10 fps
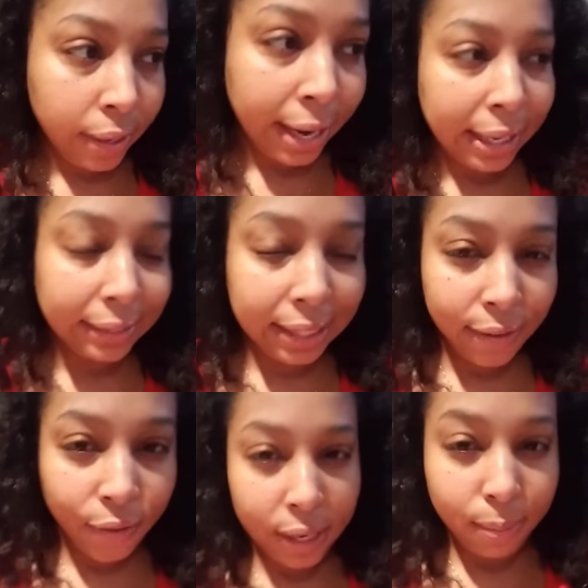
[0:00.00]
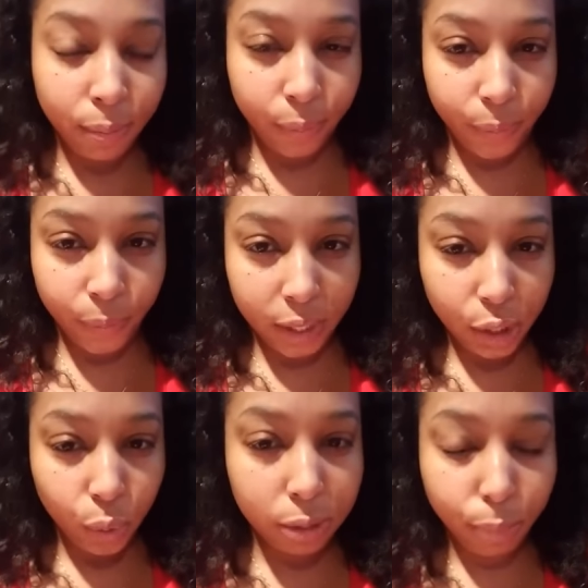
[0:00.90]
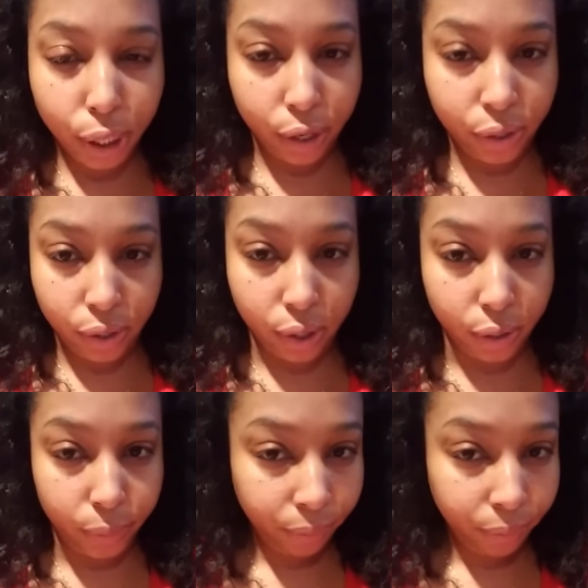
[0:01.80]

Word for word: like I said, for them this was personal.